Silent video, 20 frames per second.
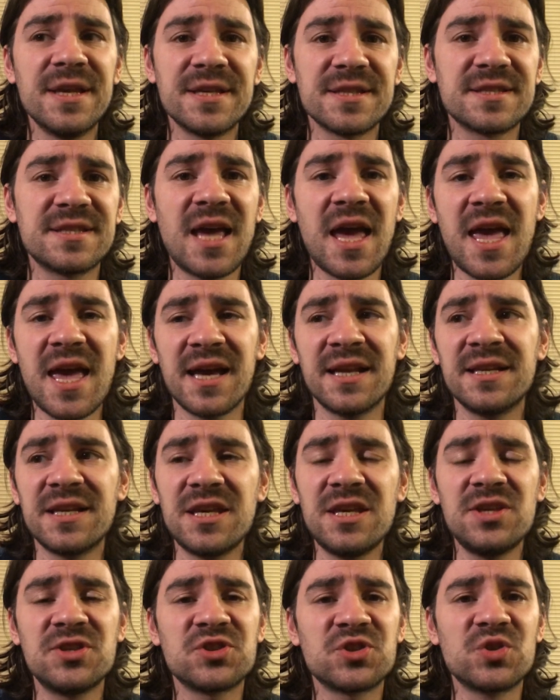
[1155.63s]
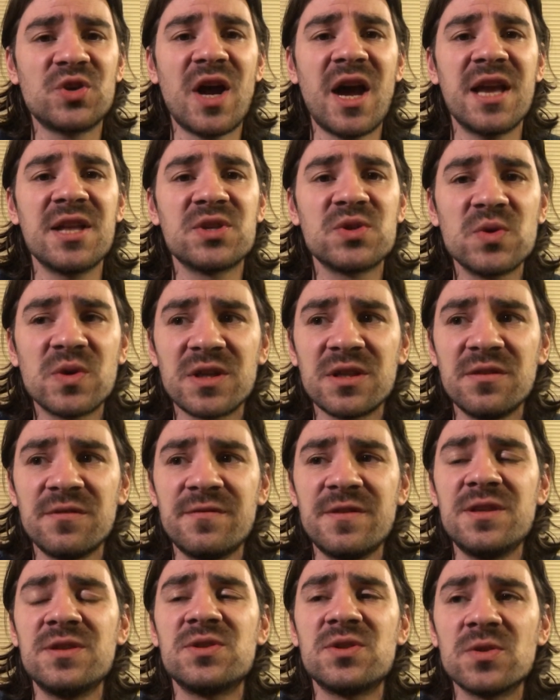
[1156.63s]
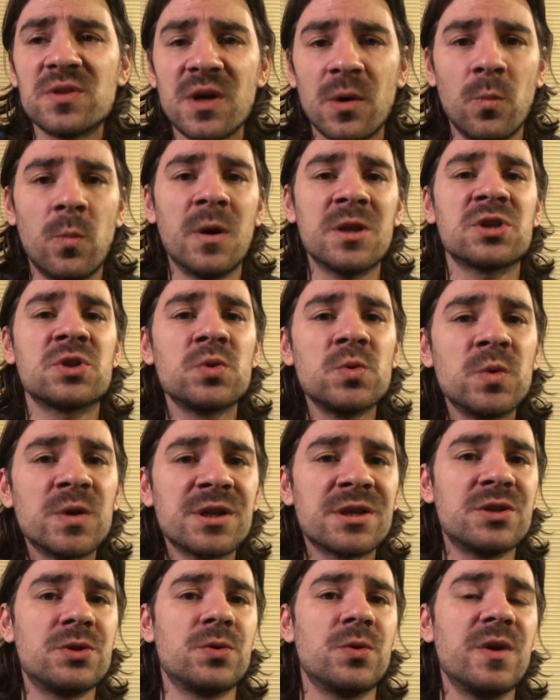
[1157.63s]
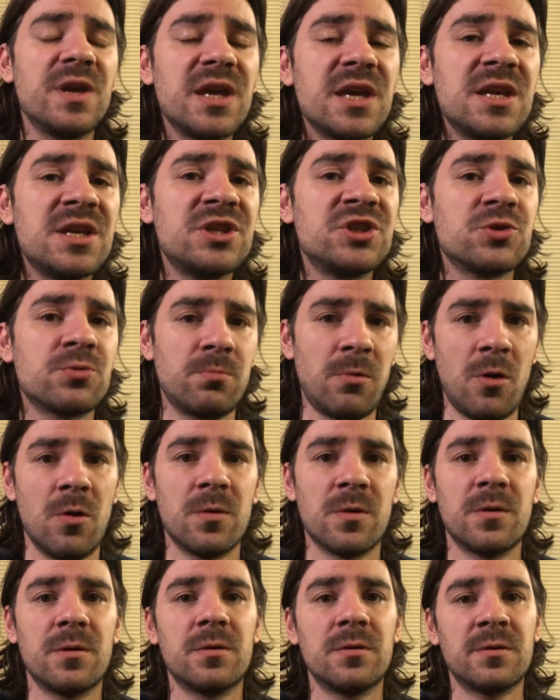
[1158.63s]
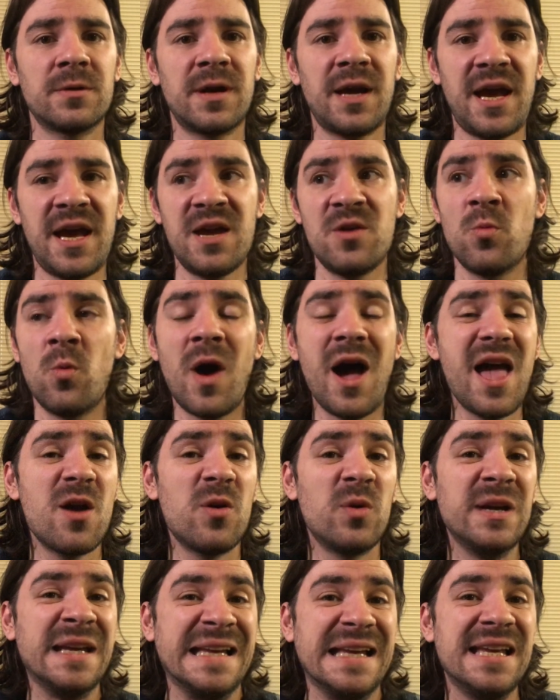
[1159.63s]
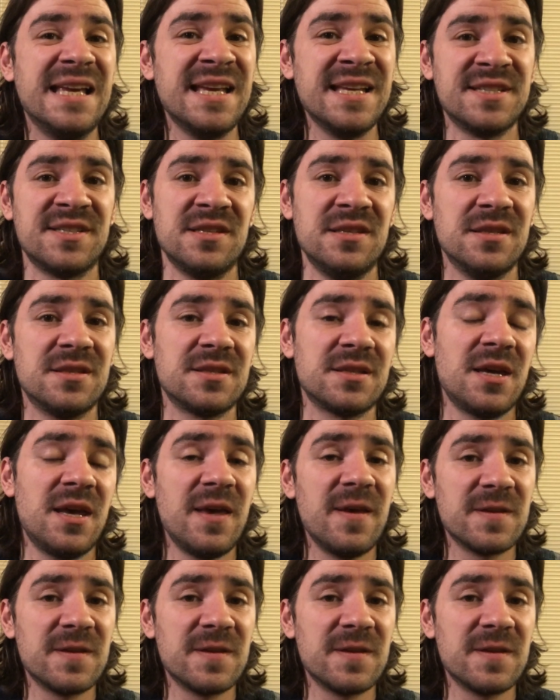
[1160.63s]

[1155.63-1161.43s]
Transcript: say and he's trying to convince you that what you are doing is wrong okay while it isn't